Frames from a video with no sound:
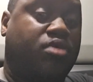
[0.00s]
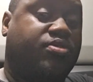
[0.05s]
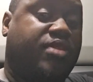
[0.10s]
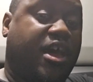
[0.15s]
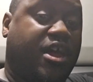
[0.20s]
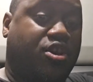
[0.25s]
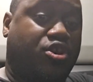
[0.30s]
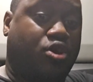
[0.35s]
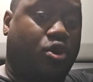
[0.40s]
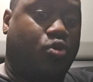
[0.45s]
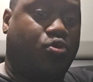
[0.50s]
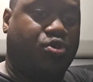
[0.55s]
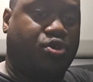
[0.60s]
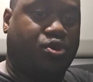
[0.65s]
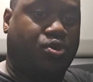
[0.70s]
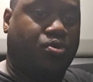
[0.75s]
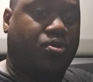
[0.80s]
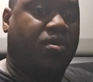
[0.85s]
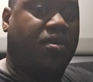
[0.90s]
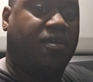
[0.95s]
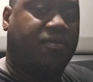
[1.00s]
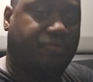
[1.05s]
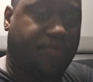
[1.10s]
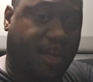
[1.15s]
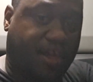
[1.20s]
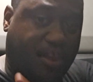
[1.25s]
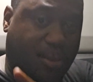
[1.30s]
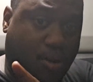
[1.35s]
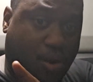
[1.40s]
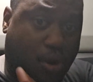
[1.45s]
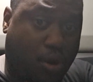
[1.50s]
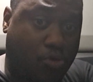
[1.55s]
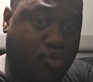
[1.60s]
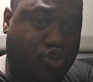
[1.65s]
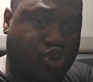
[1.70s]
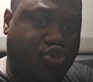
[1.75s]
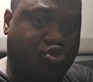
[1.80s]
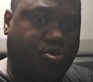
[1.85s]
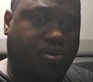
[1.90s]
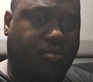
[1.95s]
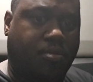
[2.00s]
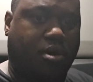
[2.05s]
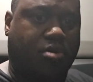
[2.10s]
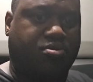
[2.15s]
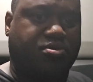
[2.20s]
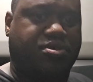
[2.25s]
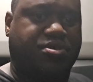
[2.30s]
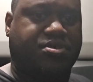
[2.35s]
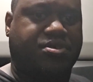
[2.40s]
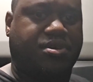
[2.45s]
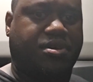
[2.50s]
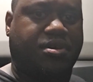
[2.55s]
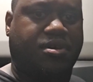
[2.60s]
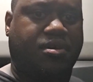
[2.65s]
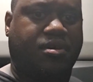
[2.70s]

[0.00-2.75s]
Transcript: that know you, they can hurt you the most.